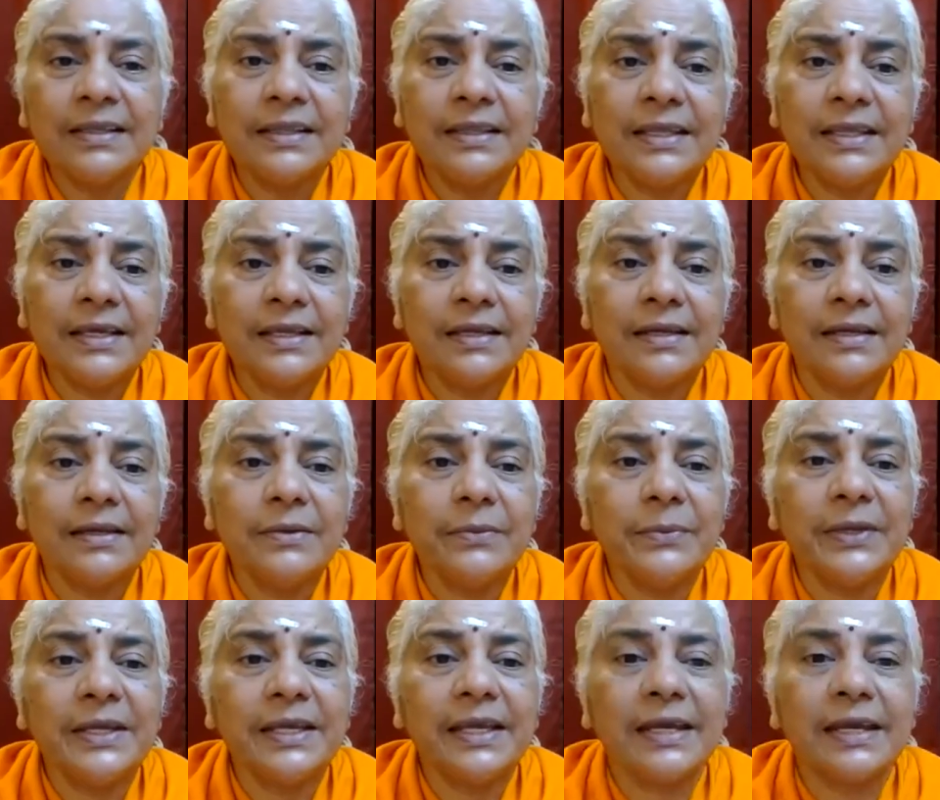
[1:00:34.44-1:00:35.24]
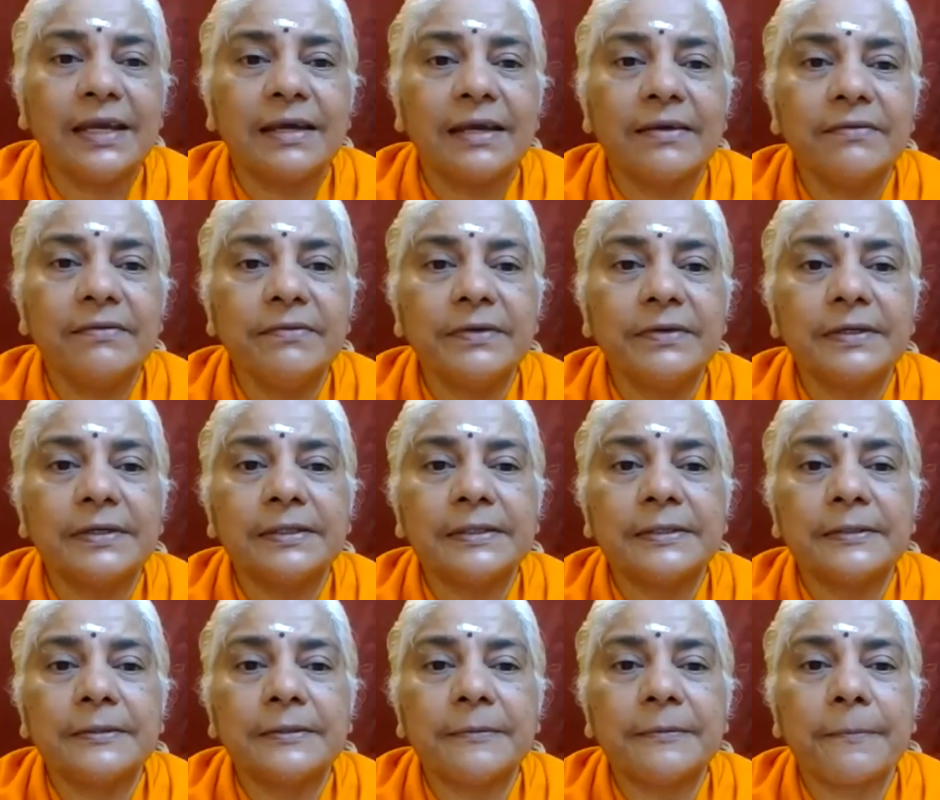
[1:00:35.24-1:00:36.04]
Then we have
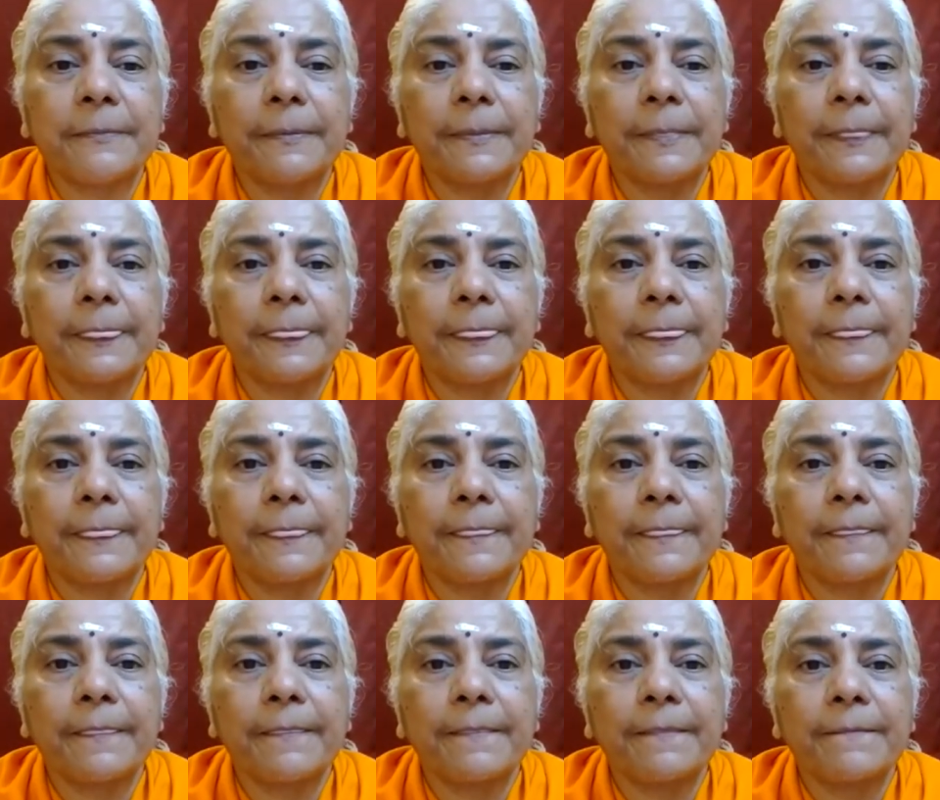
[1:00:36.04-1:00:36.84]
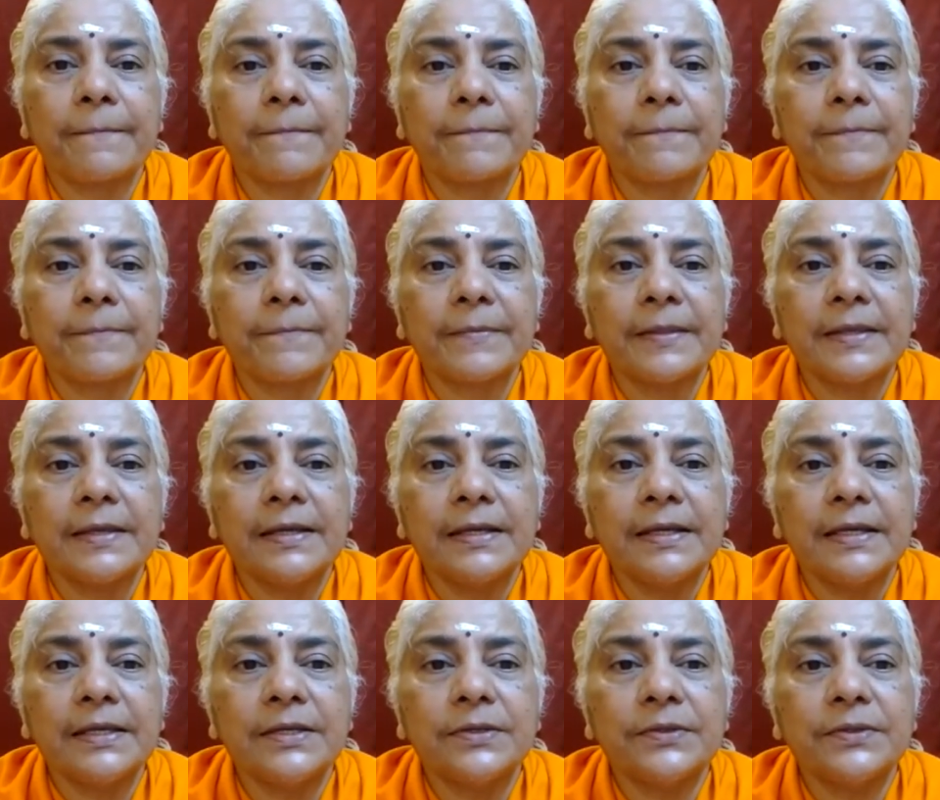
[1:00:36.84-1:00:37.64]
um,
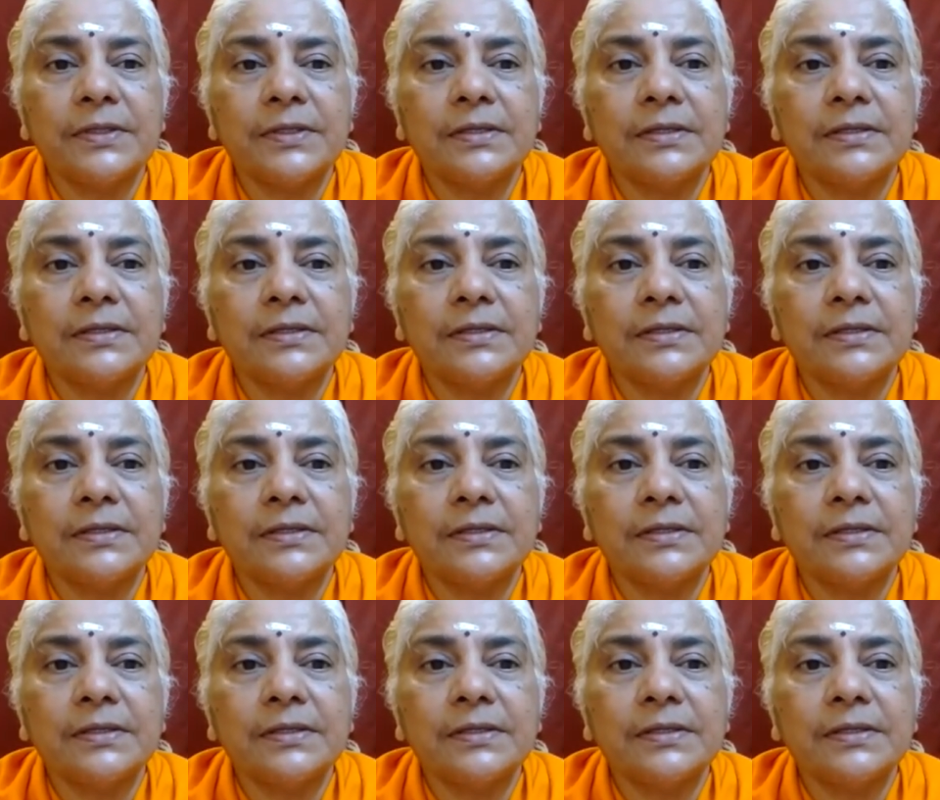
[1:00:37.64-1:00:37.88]
you